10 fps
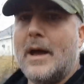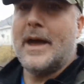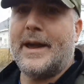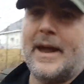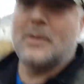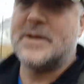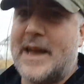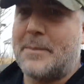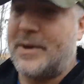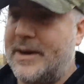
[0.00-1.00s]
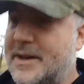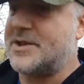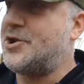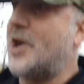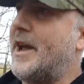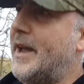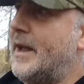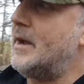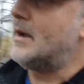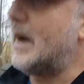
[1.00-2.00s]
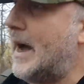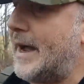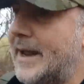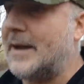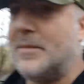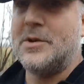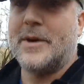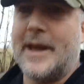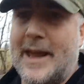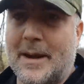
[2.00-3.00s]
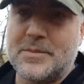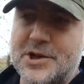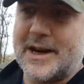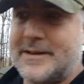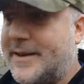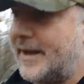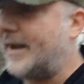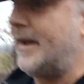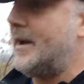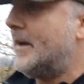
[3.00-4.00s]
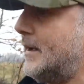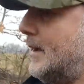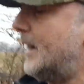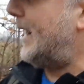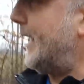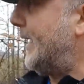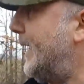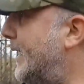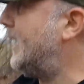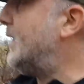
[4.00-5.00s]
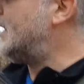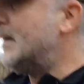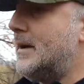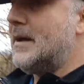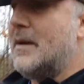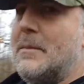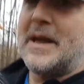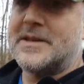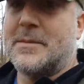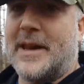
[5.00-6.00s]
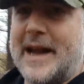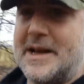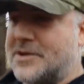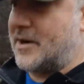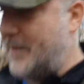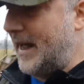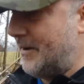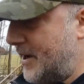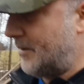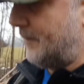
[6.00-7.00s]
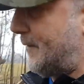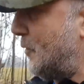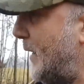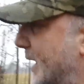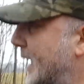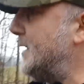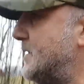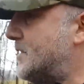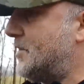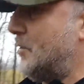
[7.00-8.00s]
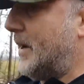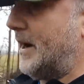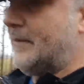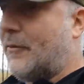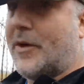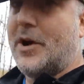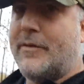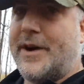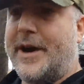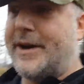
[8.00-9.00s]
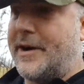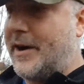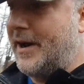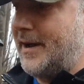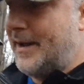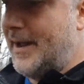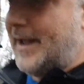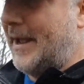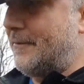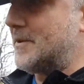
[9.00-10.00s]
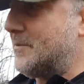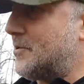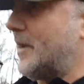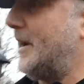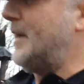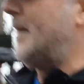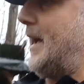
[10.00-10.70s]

Hey gang, what's happening? It's Jay. I am doing a camp check today. I, uh, me and some of the guys are coming out here in a few weekends to uh, for an overnighter and for some training.